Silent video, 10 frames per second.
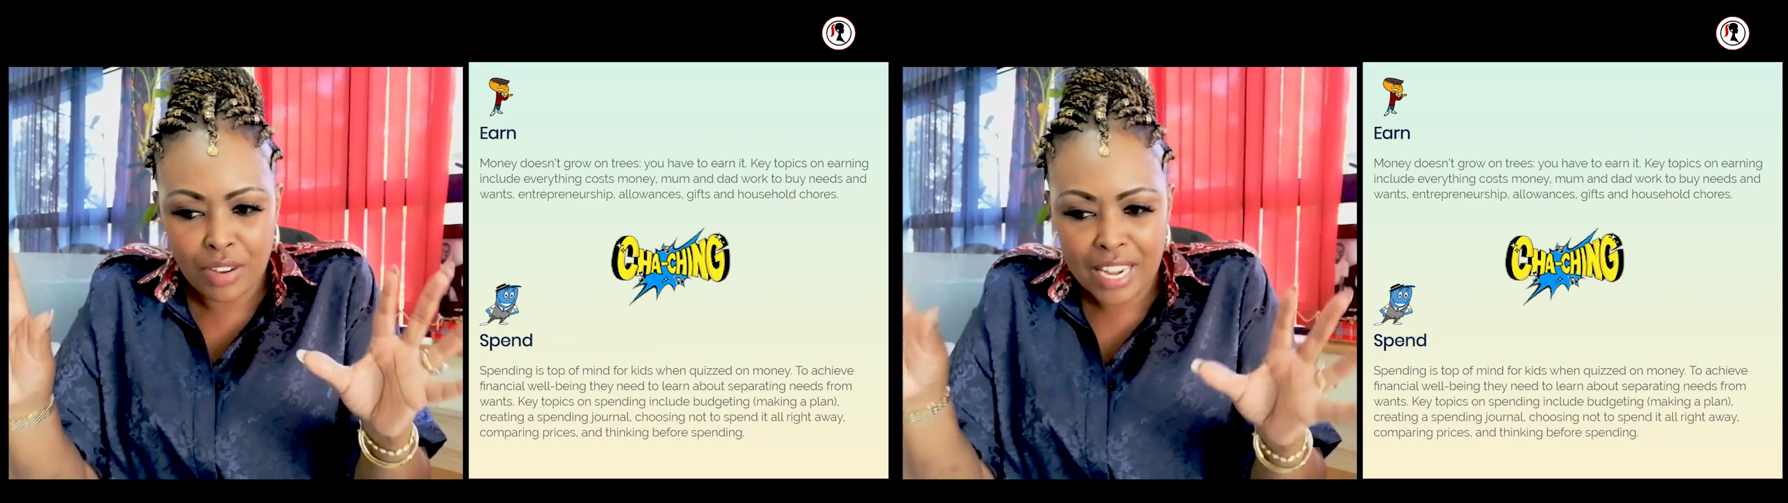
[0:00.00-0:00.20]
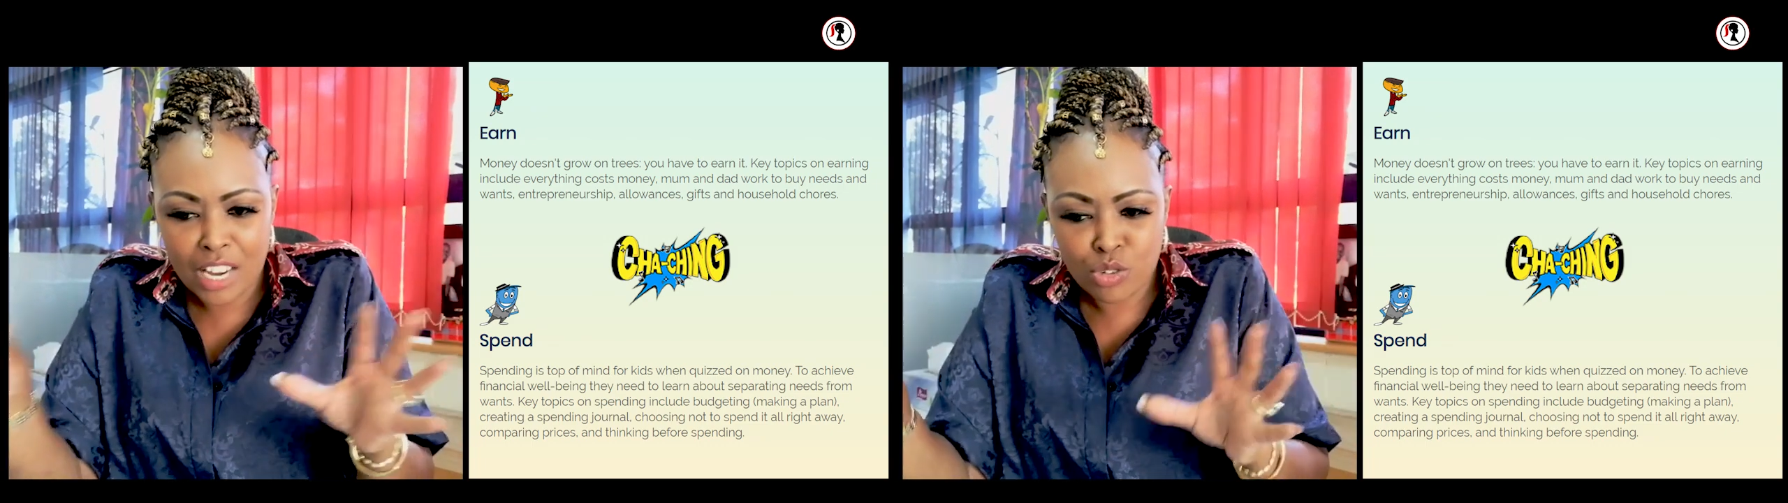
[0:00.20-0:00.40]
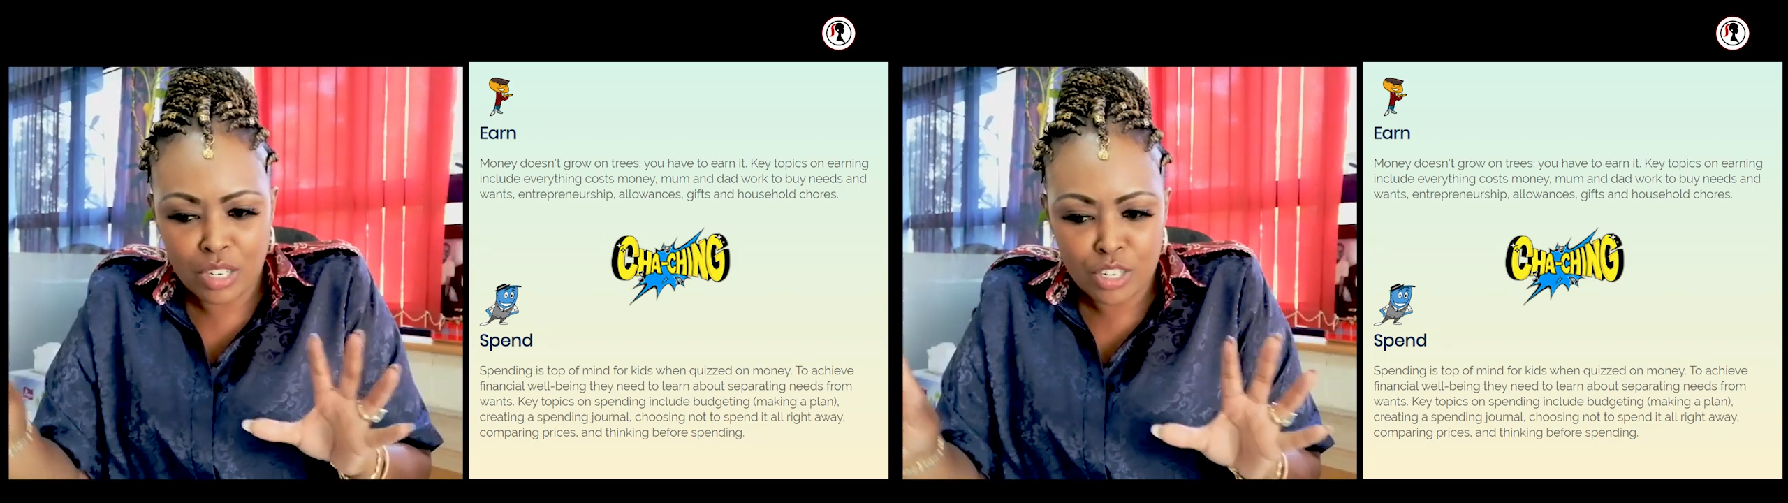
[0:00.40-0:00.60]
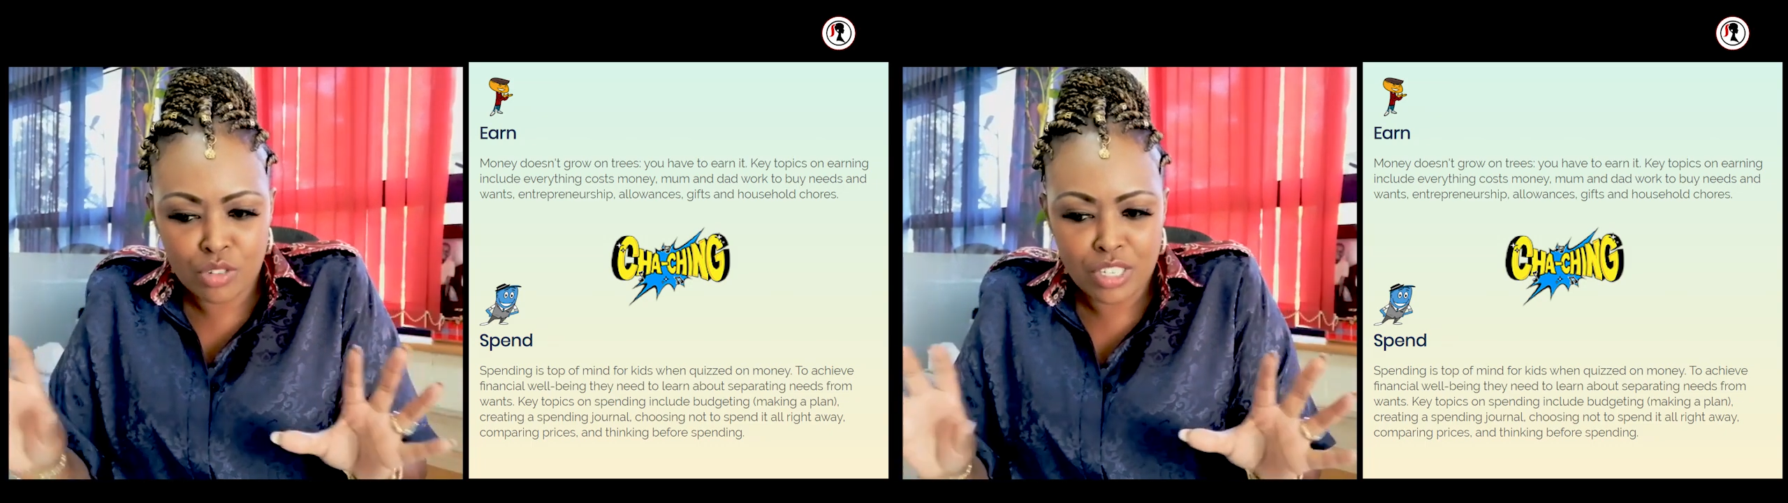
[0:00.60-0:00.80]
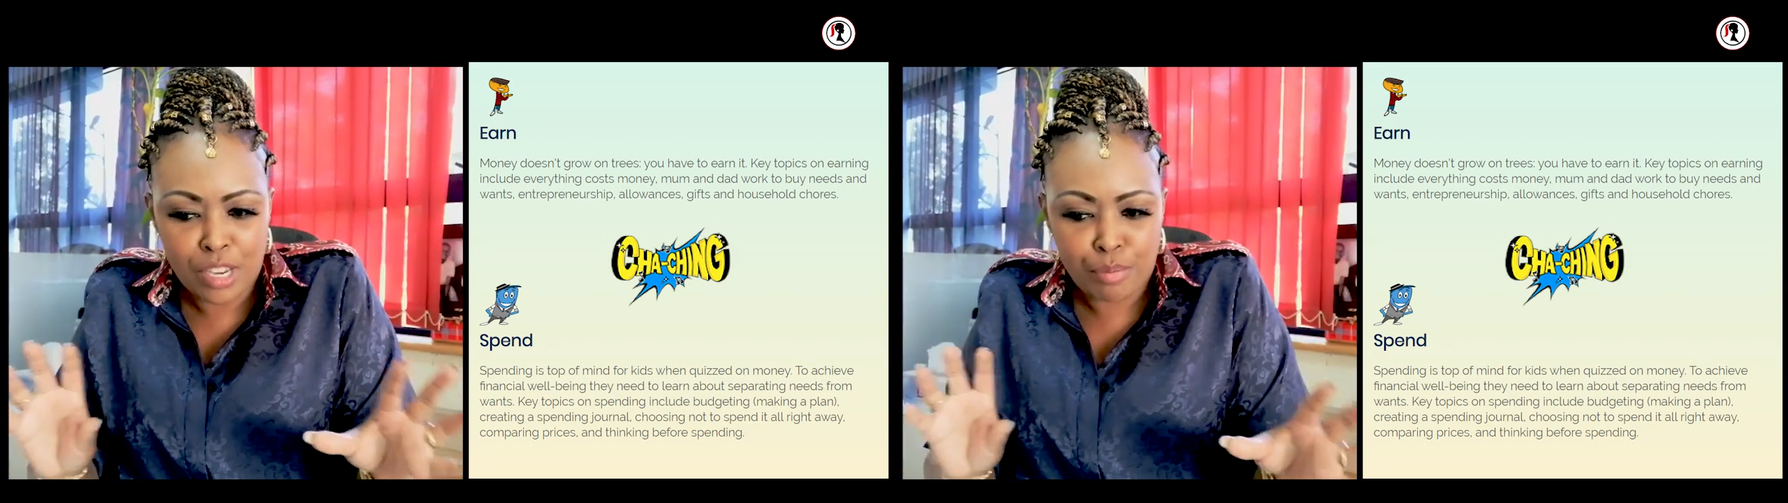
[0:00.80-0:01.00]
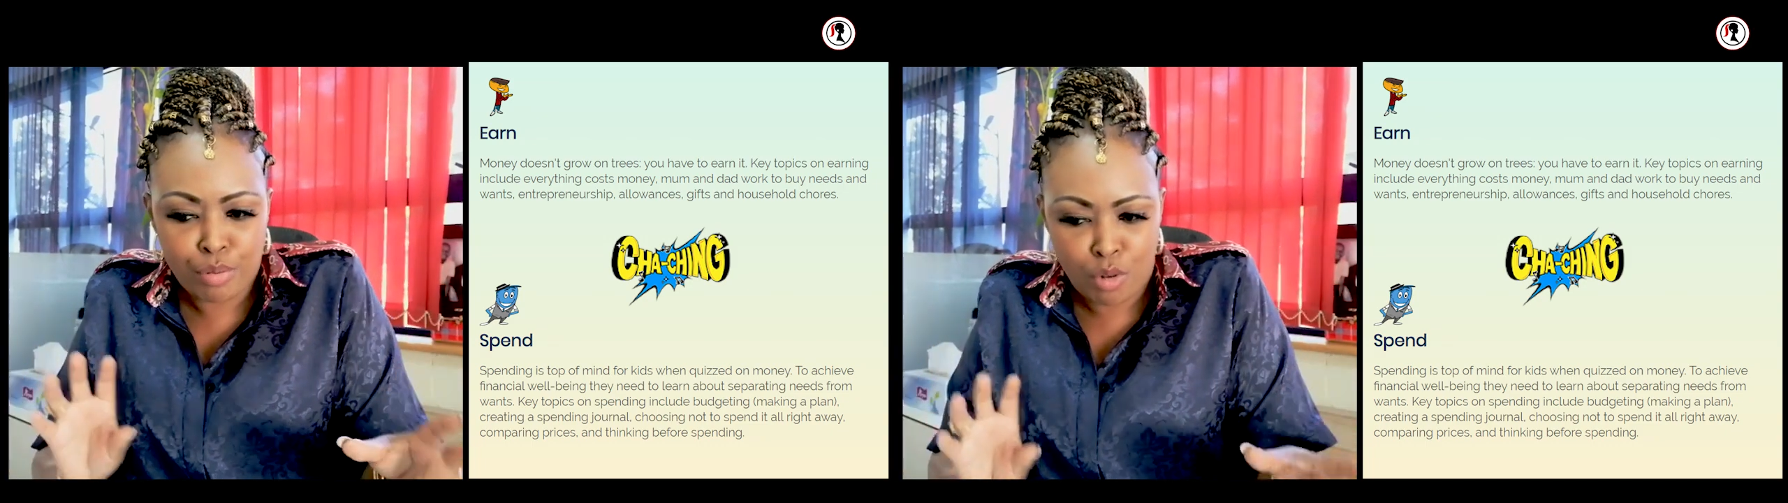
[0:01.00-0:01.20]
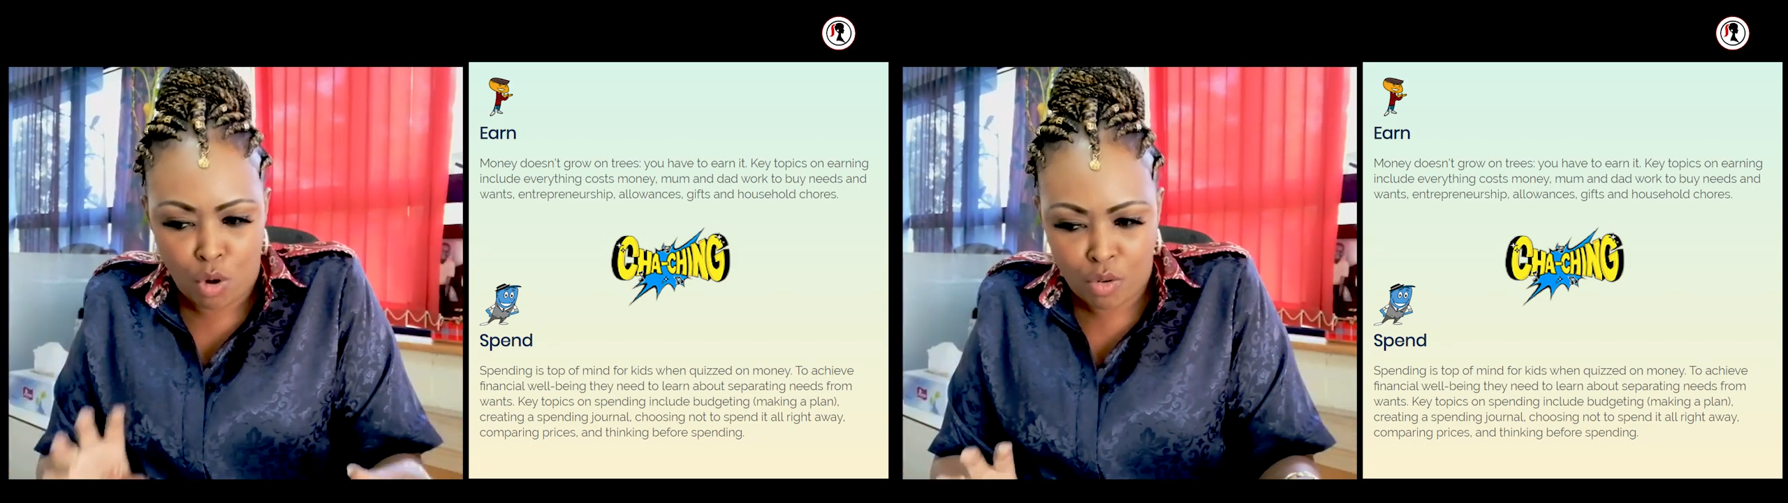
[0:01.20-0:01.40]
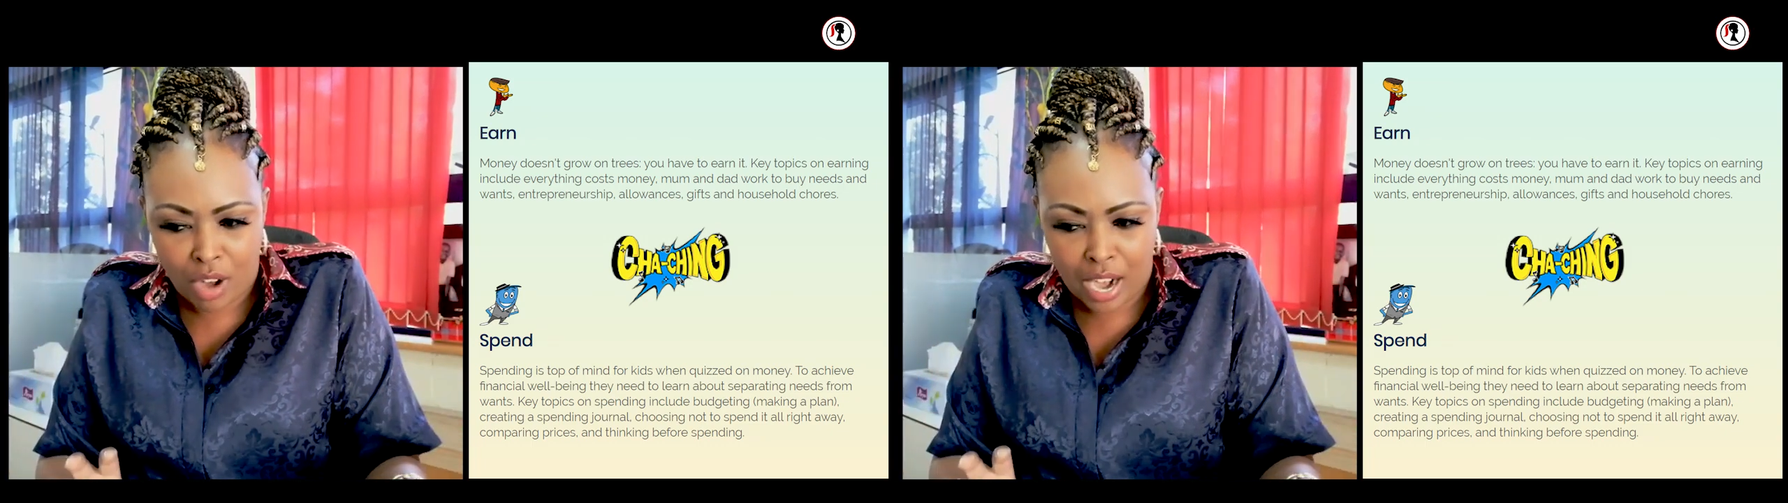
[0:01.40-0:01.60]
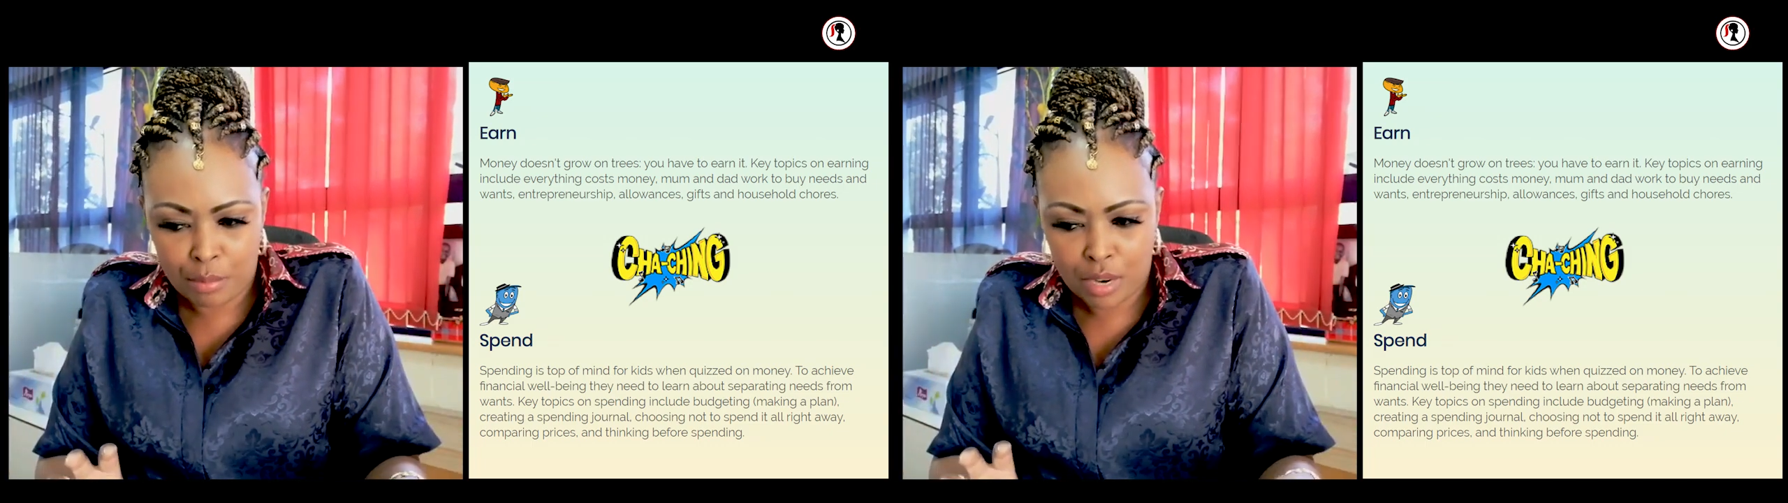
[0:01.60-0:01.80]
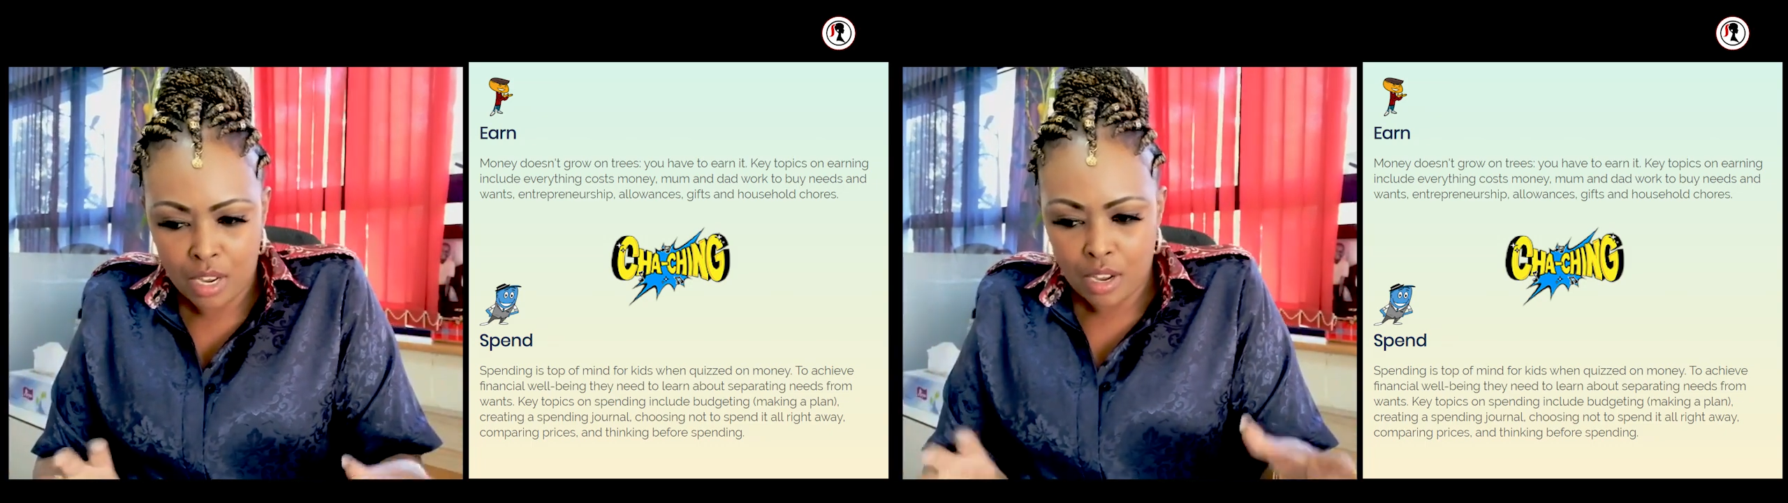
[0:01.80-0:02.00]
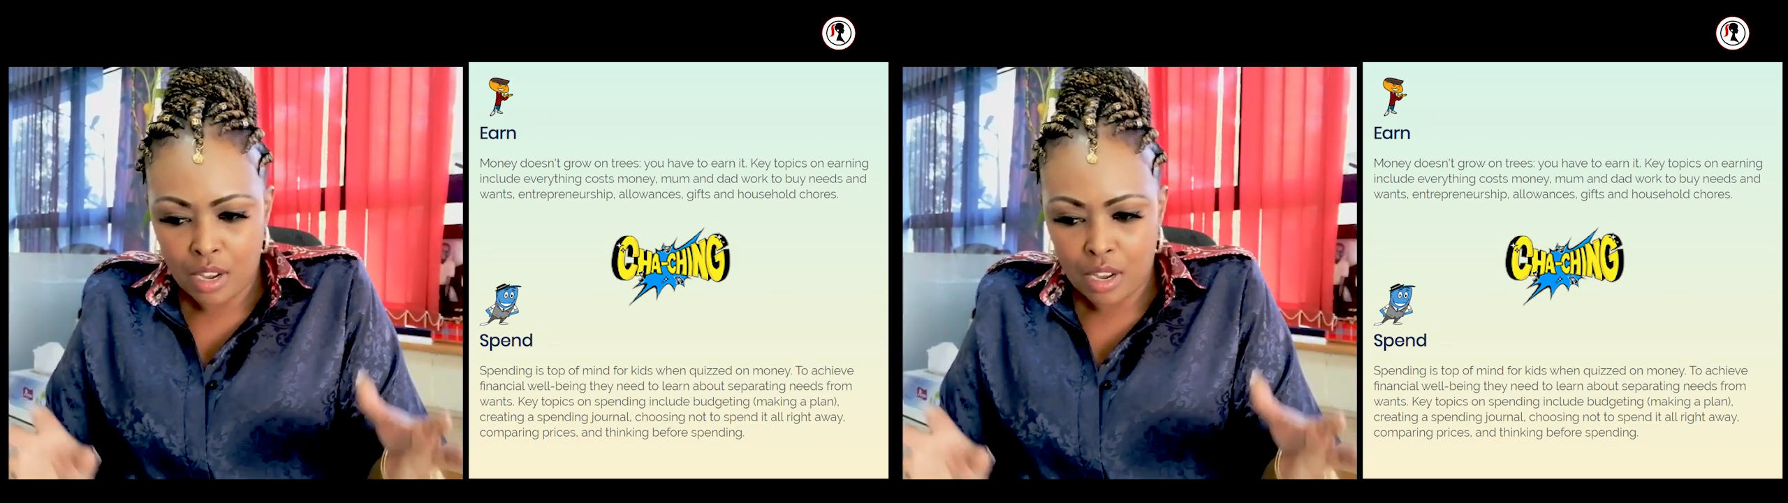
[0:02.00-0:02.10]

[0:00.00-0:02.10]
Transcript: financial literacy program